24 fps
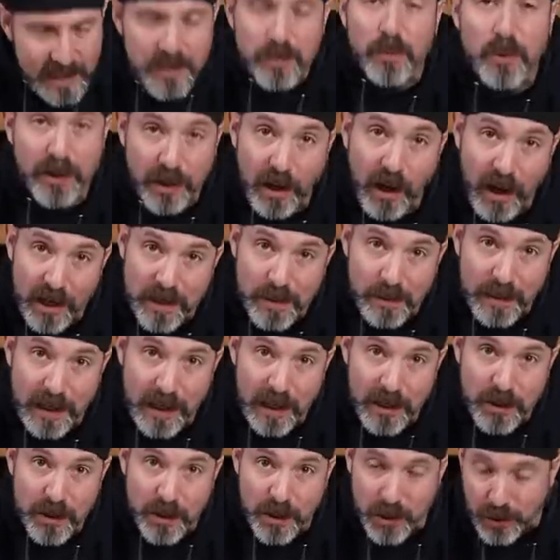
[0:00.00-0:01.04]
this would cause me
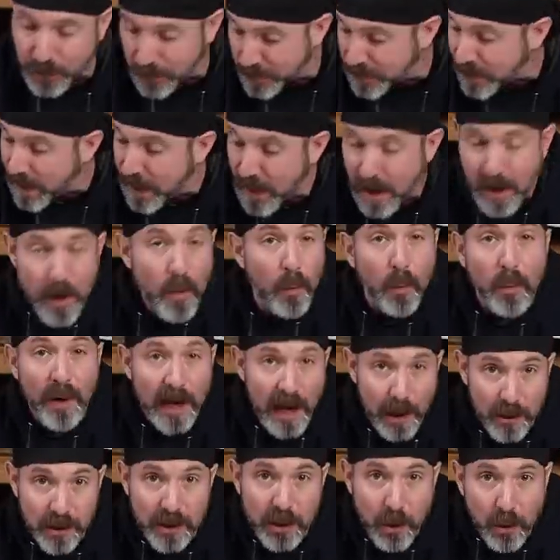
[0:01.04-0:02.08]
issues.
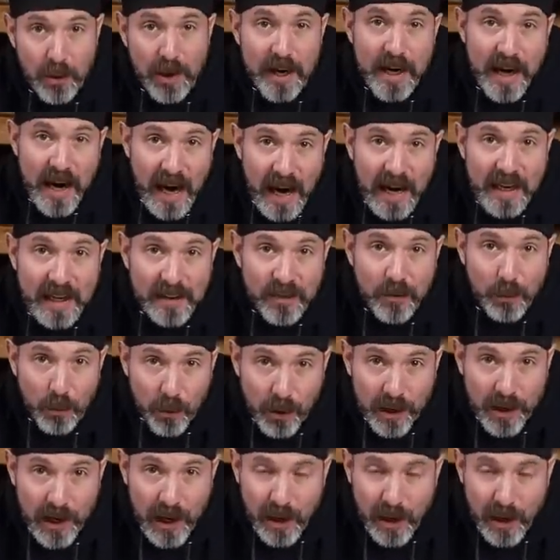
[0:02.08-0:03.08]
When I would go to knock the wood